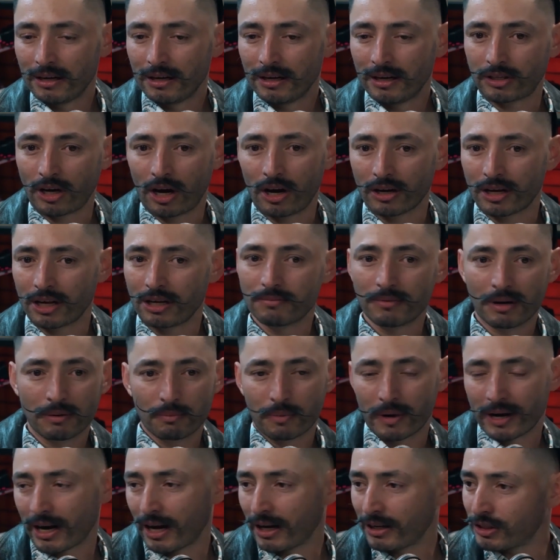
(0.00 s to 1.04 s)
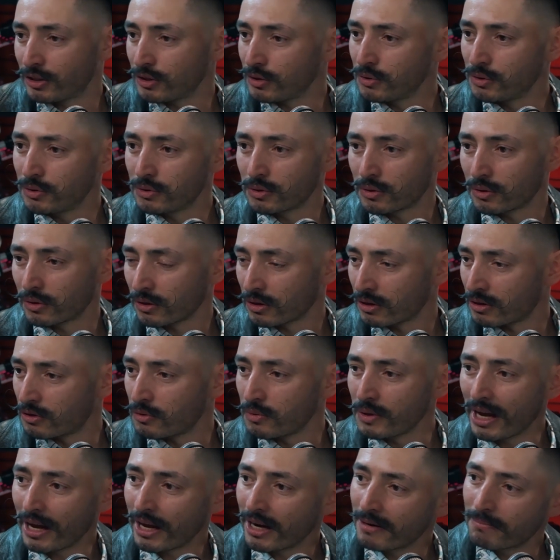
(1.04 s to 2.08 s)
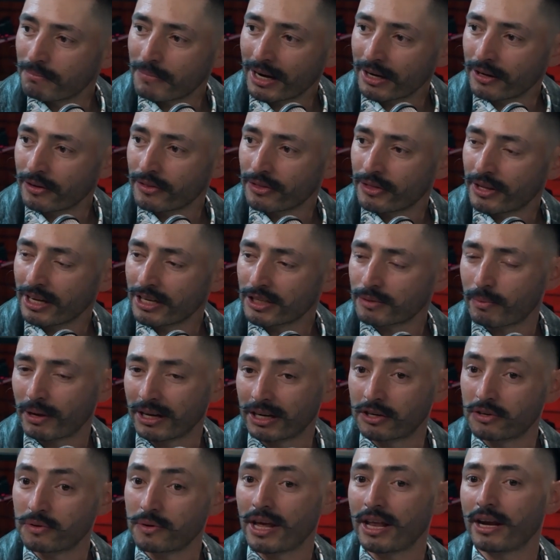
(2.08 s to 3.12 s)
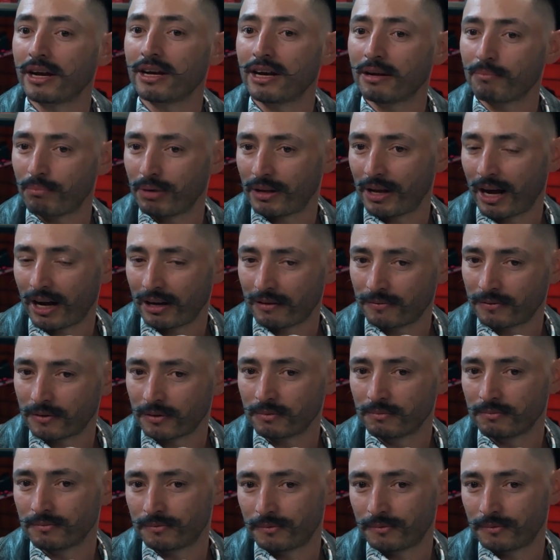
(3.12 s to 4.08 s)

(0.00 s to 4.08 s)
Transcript: talking about what I do or creating my own things, but creating a platform